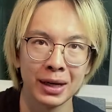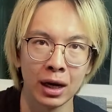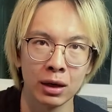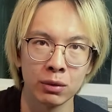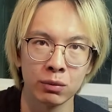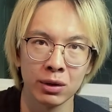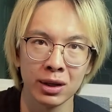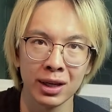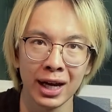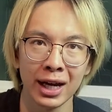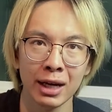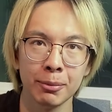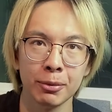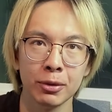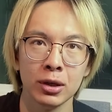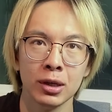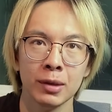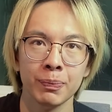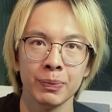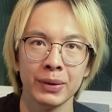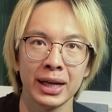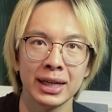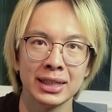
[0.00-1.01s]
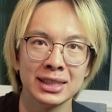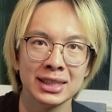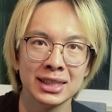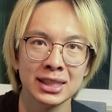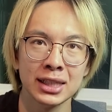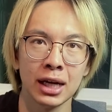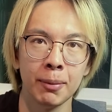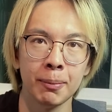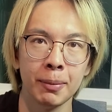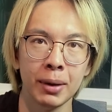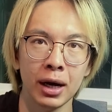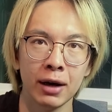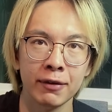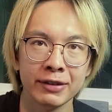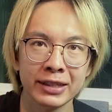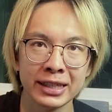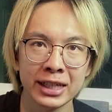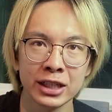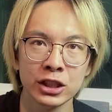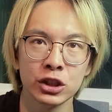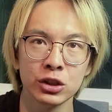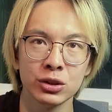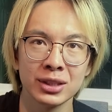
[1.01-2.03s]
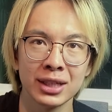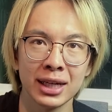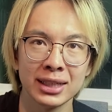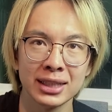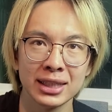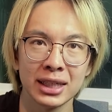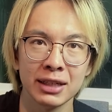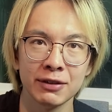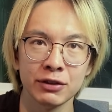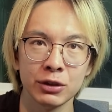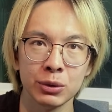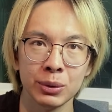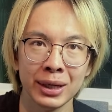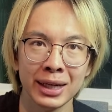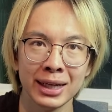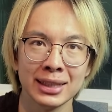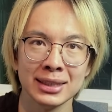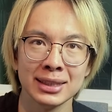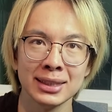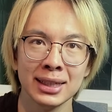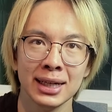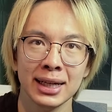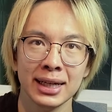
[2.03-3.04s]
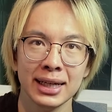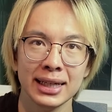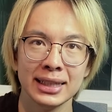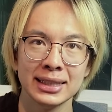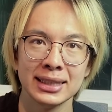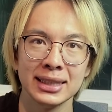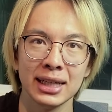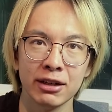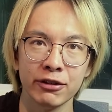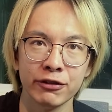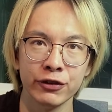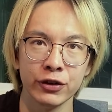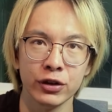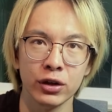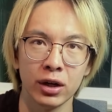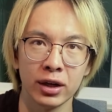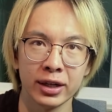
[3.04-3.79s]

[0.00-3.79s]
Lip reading: unreliable and some of the issues can give you hints instead of full-on